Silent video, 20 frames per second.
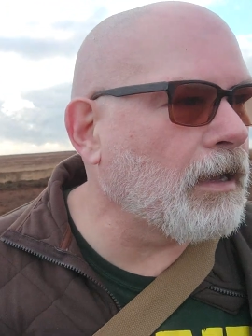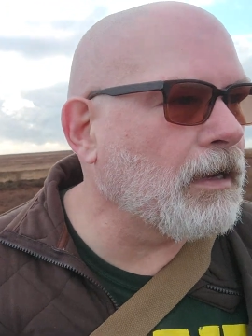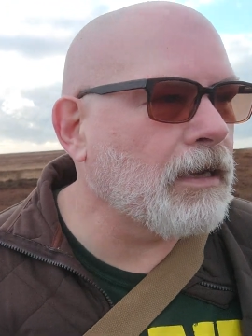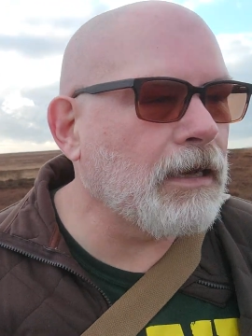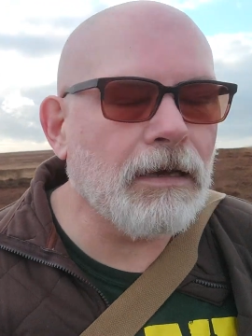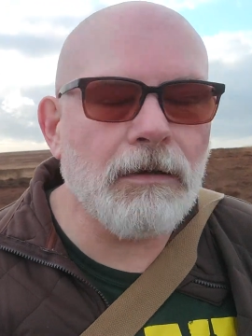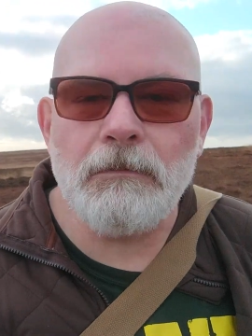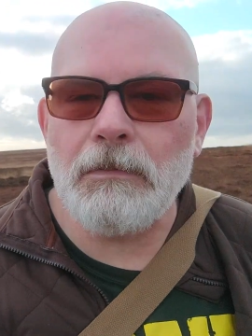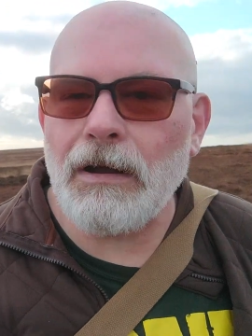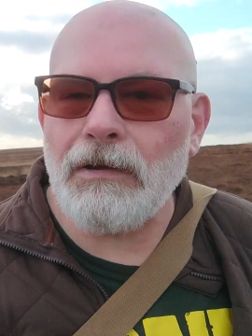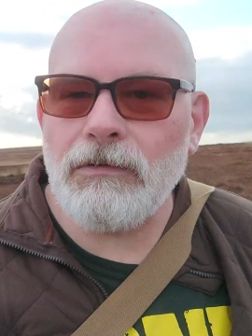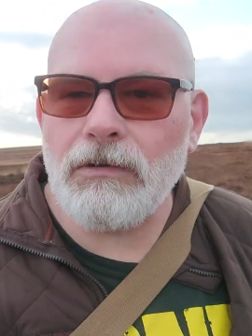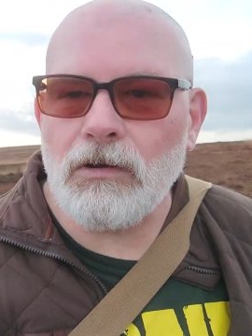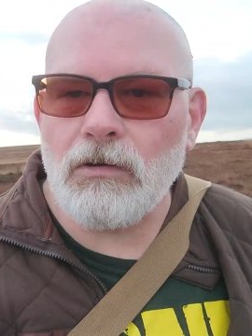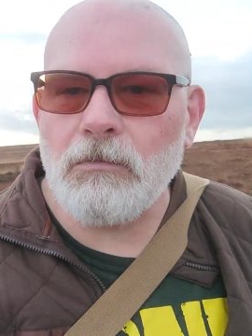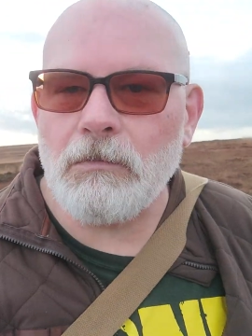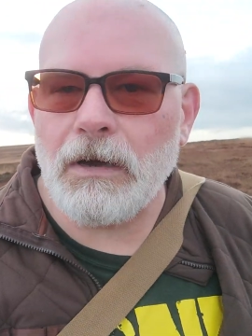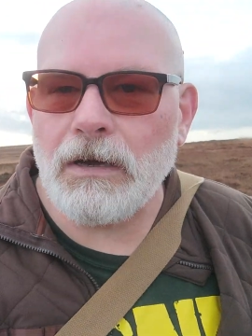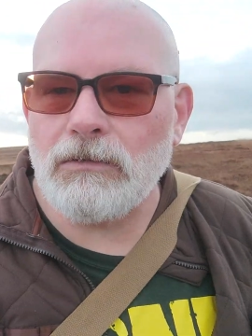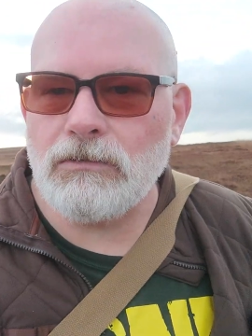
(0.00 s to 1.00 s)
any
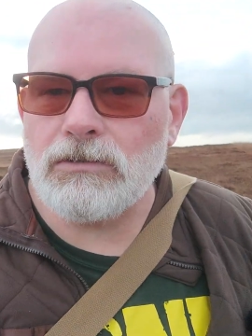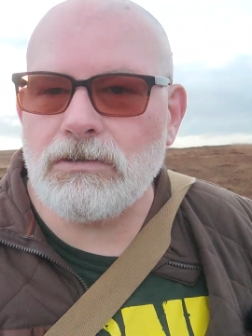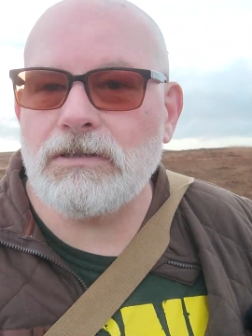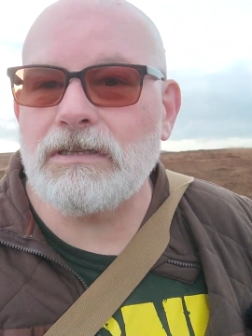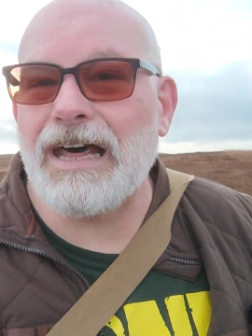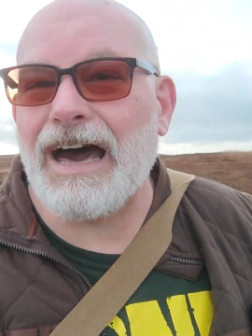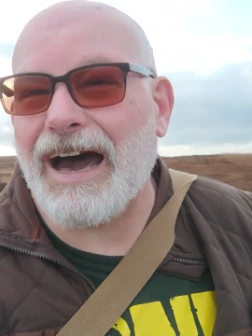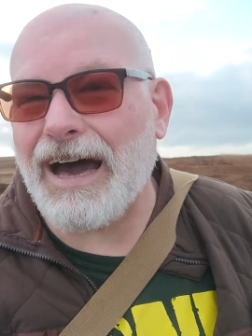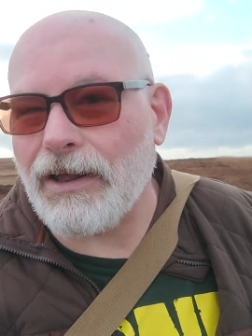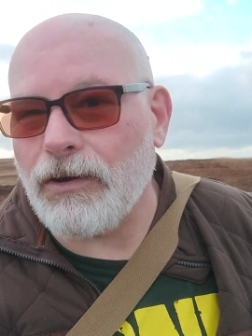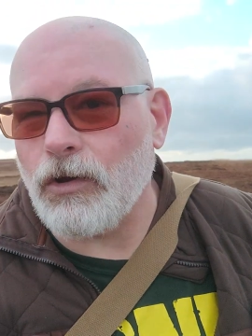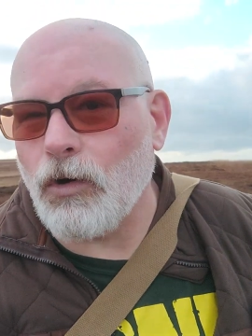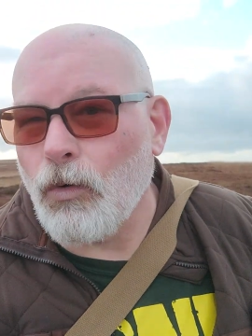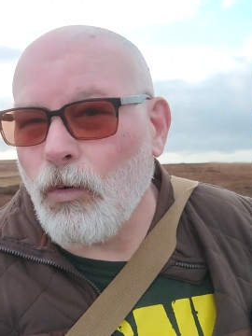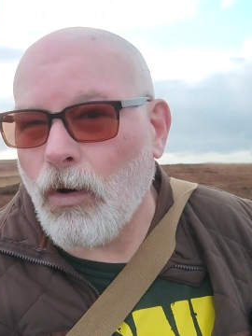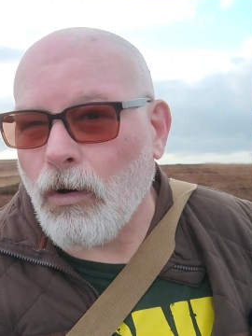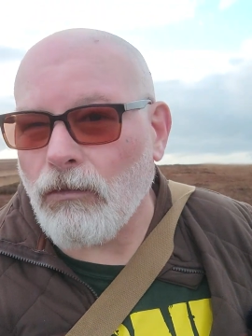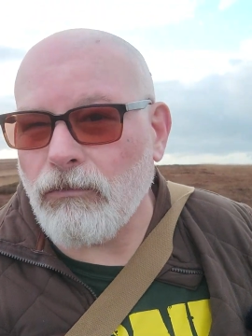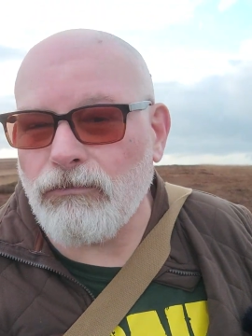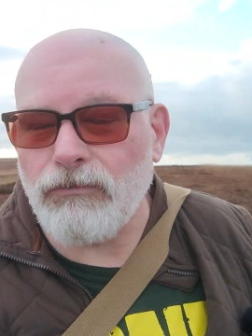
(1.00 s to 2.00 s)
burial mounds that I
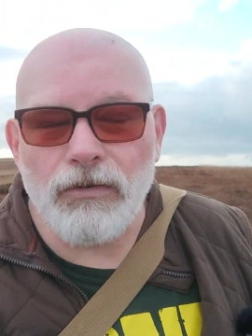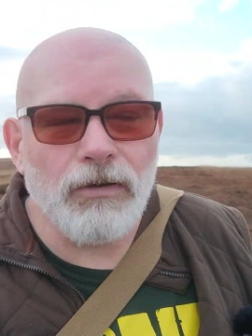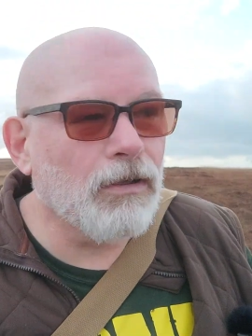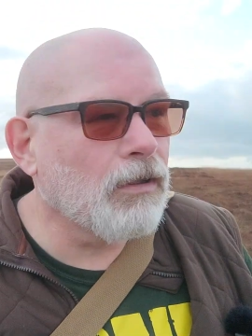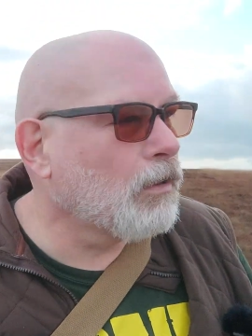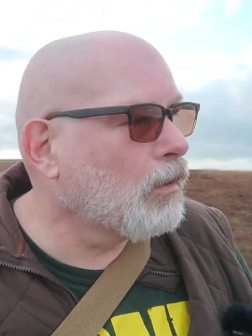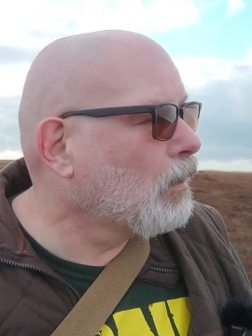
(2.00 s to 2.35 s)
know of,